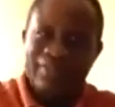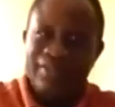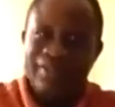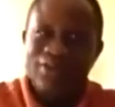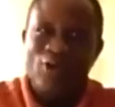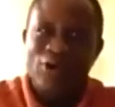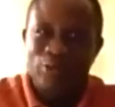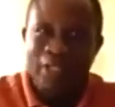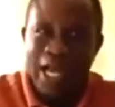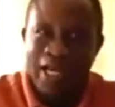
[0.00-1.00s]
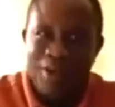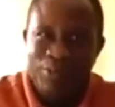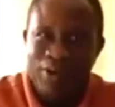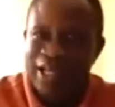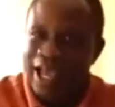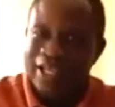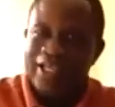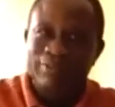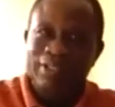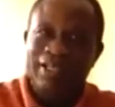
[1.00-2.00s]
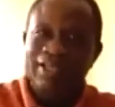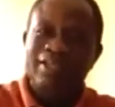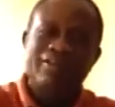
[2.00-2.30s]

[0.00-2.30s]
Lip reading: He calls me Ghana boy. I came and said, give